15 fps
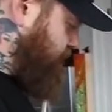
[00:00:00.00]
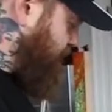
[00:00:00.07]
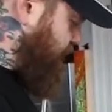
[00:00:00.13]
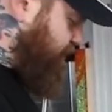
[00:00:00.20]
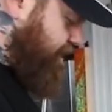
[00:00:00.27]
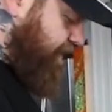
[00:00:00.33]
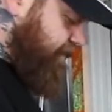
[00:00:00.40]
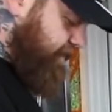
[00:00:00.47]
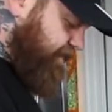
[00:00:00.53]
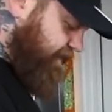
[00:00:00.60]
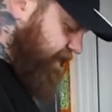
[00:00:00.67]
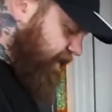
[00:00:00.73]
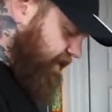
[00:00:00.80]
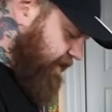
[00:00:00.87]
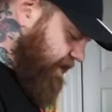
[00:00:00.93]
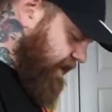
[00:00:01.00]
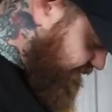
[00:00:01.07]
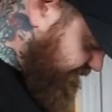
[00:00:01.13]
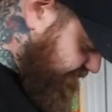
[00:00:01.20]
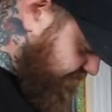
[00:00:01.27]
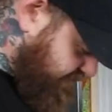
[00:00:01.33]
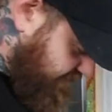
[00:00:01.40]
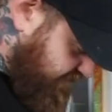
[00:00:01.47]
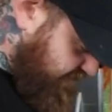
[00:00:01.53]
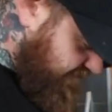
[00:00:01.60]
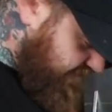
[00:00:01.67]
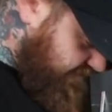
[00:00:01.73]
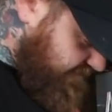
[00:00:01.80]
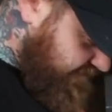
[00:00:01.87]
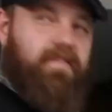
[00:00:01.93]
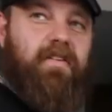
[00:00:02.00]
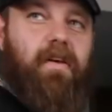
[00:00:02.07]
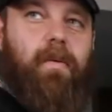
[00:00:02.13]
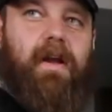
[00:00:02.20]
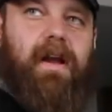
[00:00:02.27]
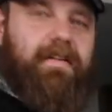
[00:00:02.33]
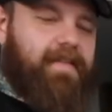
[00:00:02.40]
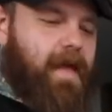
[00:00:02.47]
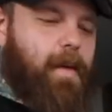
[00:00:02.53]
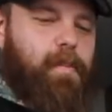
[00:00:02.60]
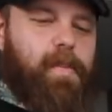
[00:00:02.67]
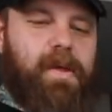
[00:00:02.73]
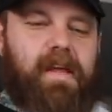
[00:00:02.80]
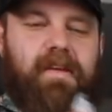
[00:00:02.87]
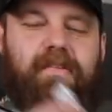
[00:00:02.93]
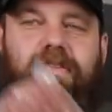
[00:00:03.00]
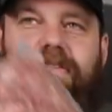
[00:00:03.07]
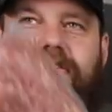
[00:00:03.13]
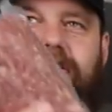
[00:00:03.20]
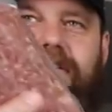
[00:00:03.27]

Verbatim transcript: Damn, how many fucking guys? Son, we got that beef.